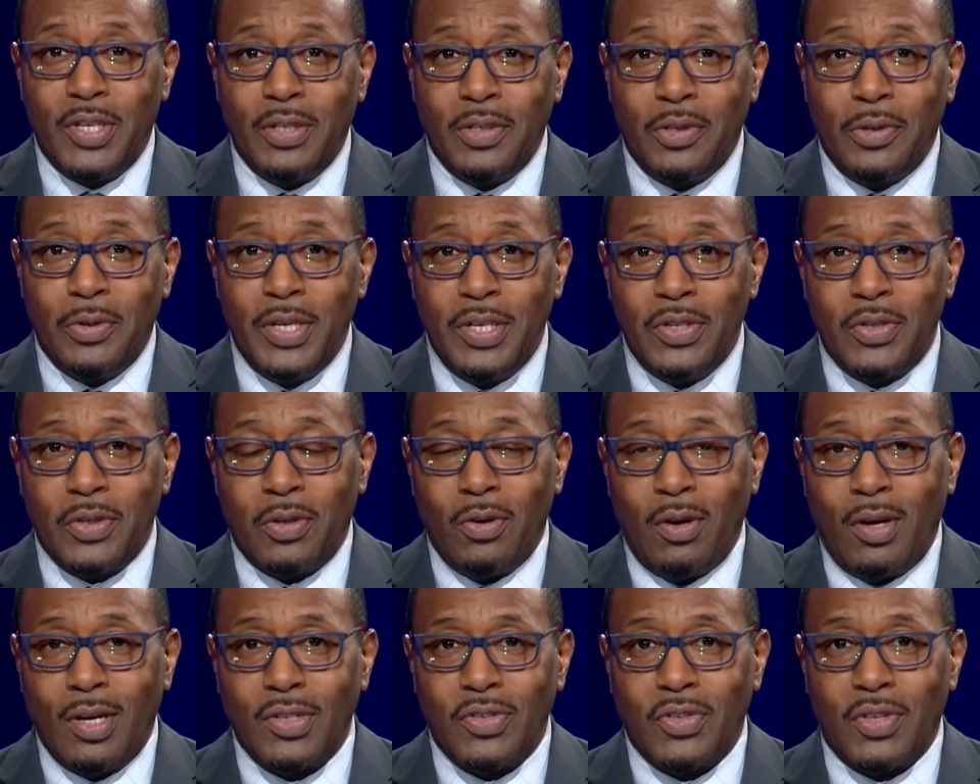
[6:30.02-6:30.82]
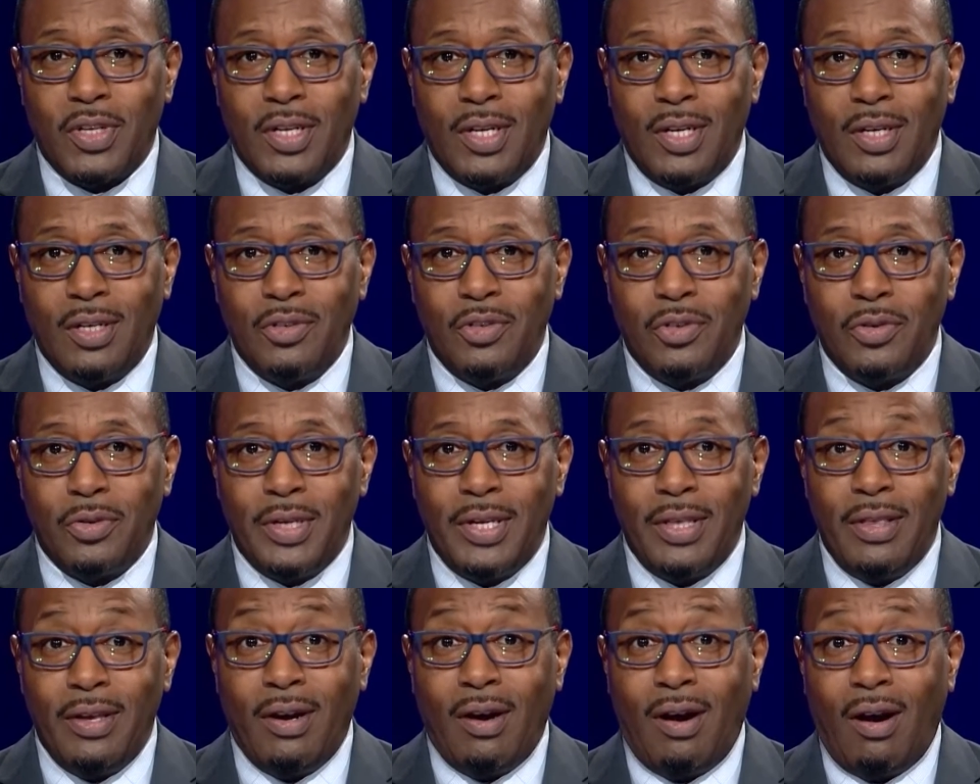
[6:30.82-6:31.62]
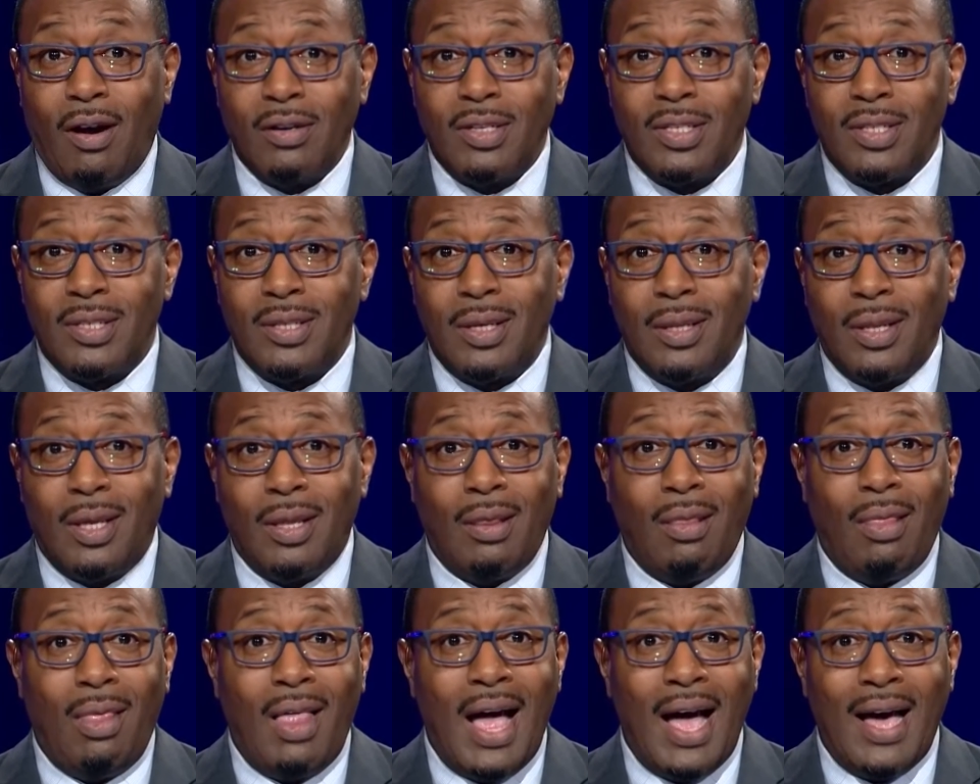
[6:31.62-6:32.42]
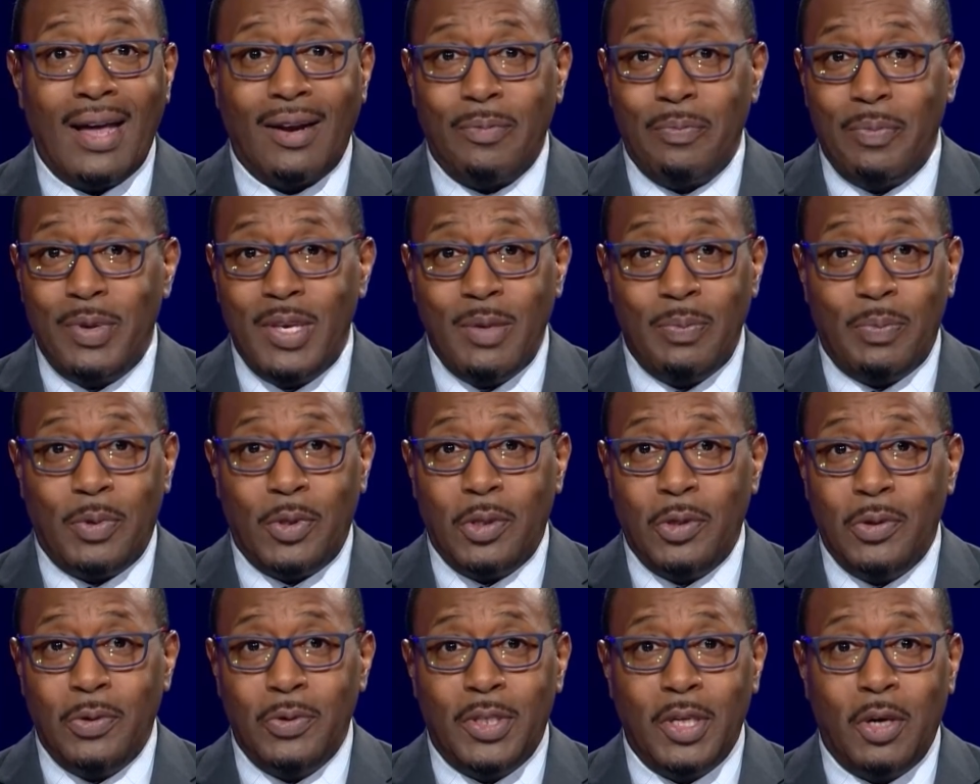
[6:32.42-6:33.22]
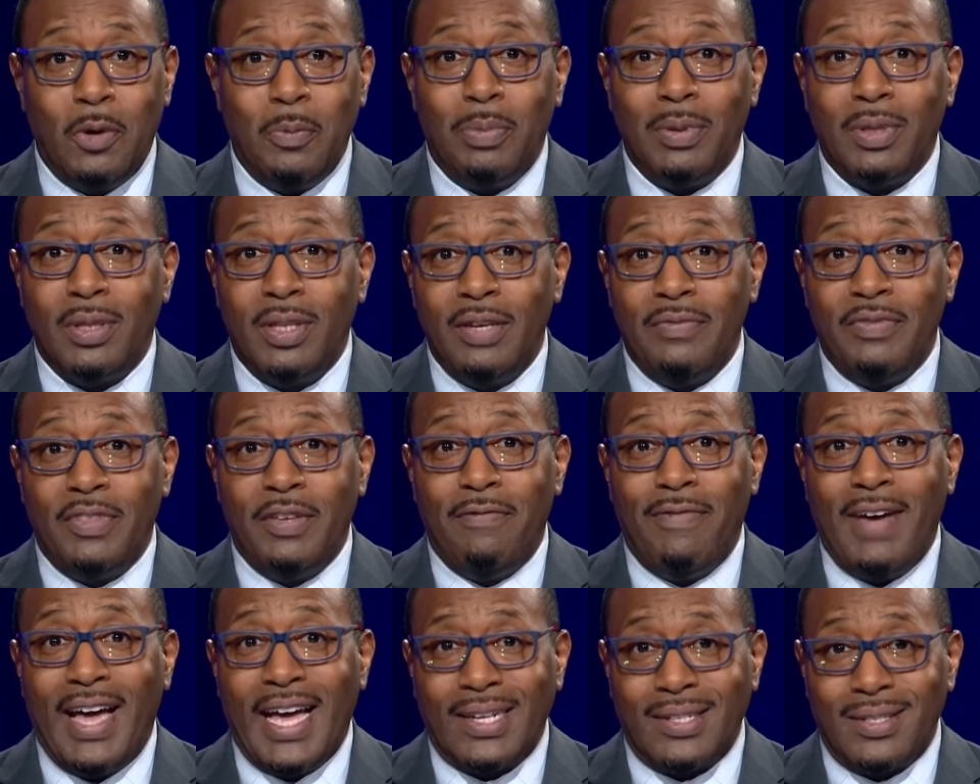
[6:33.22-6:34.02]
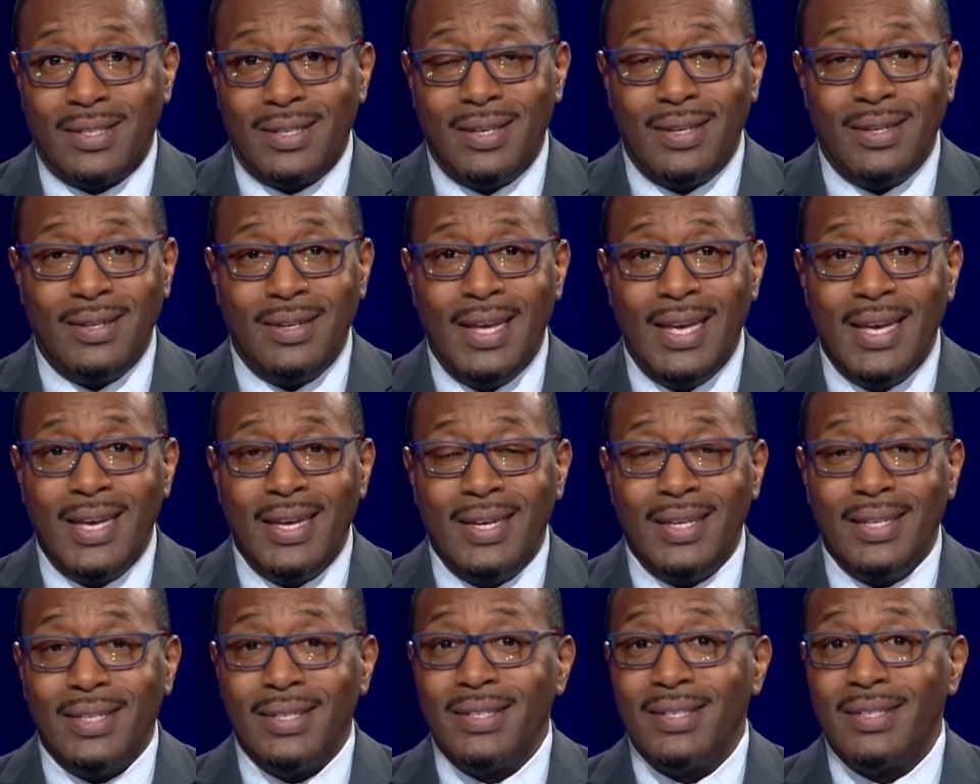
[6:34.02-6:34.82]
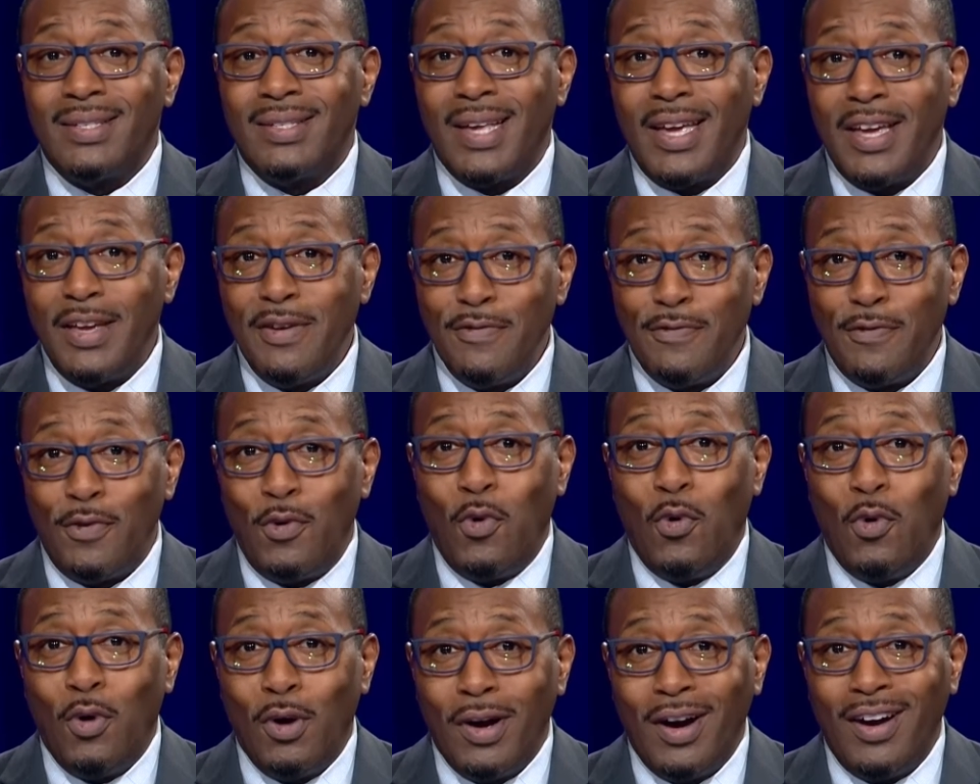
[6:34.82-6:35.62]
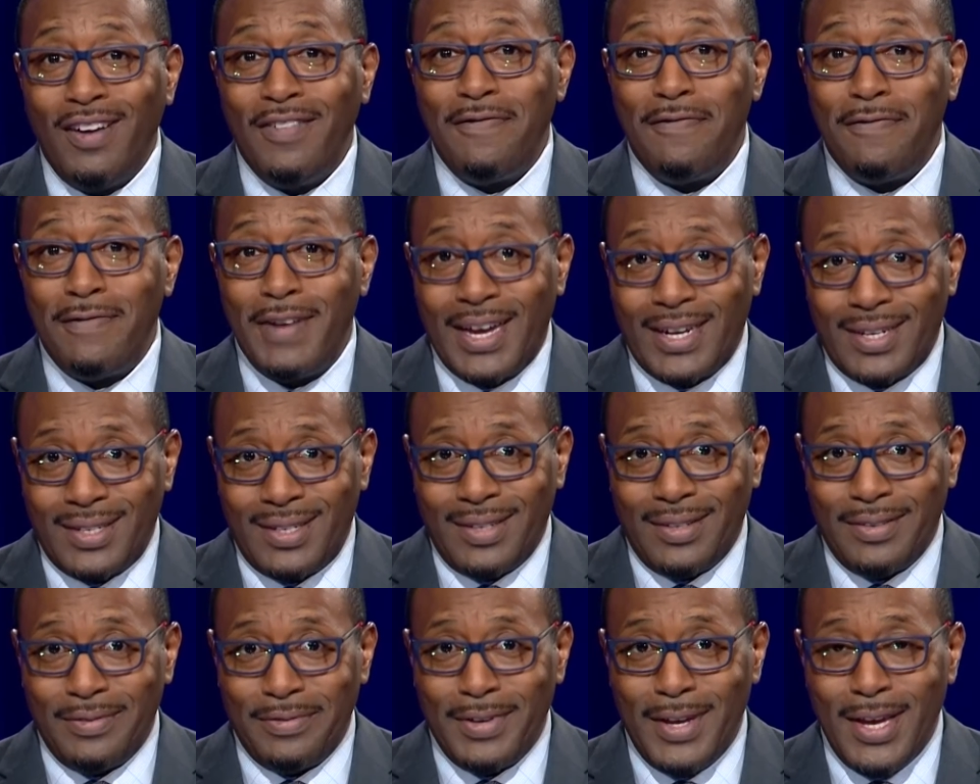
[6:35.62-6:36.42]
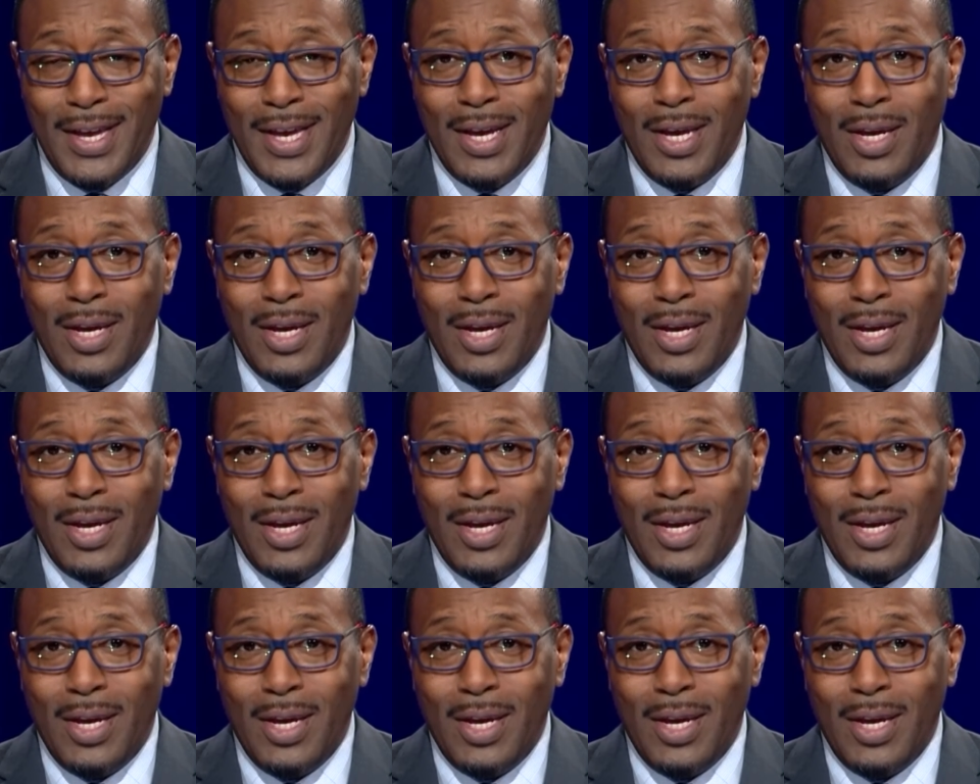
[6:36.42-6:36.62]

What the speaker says: increase across the country, there are still a lot of people who don't believe the vaccine is safe or effective.